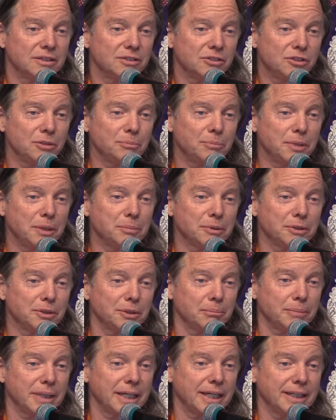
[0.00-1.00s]
Two people in
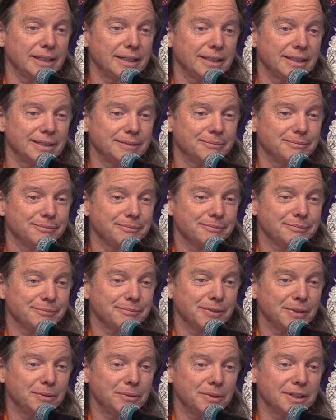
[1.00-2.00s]
the back
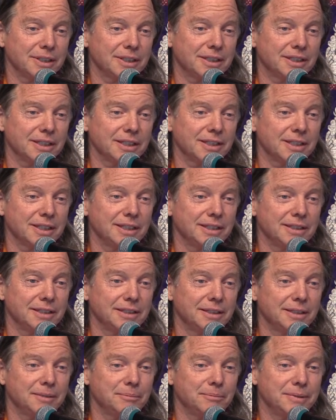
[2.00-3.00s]
with the sunlight
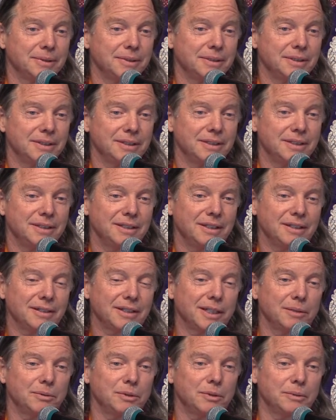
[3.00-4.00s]
on them.
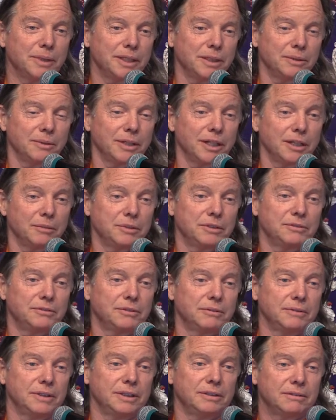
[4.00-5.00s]
Okay, we'll wait a while
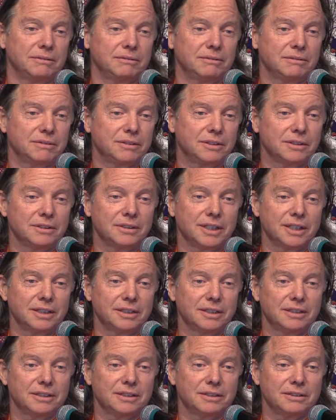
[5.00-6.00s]
before we turn
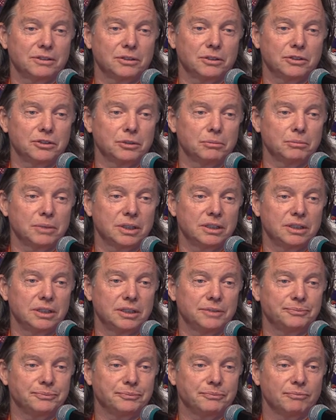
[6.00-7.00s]
on the torture
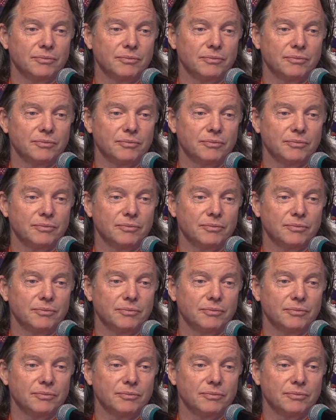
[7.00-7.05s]
machine.